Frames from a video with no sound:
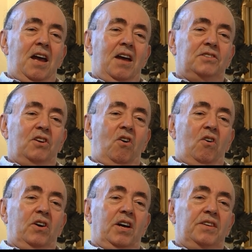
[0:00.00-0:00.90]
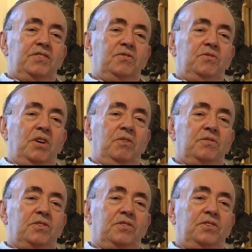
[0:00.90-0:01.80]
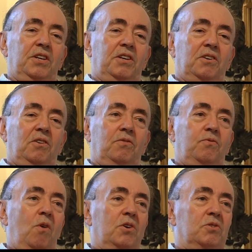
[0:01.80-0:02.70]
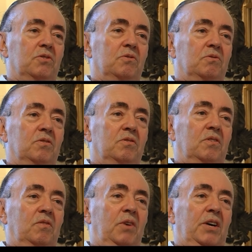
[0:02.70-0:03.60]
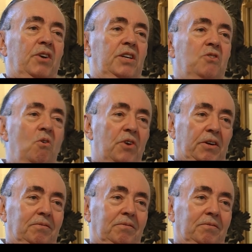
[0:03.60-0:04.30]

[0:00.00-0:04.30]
so long as you don't think of what we're ignoring.